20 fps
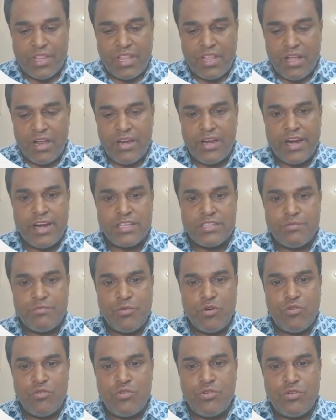let us
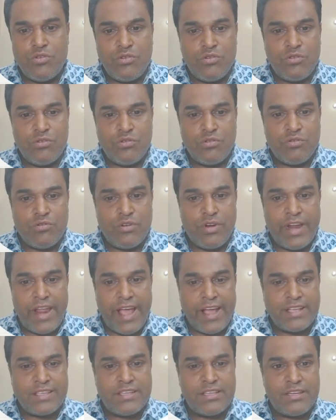move to
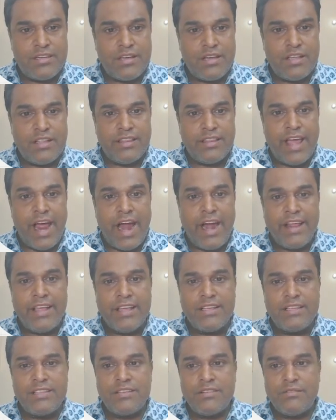next. That
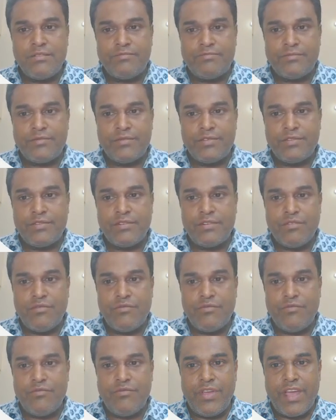is,
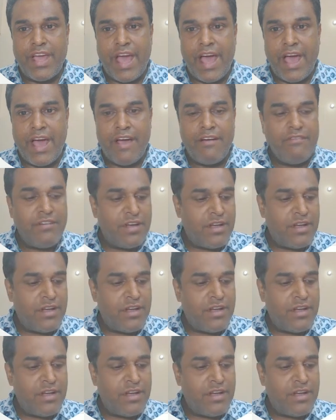we have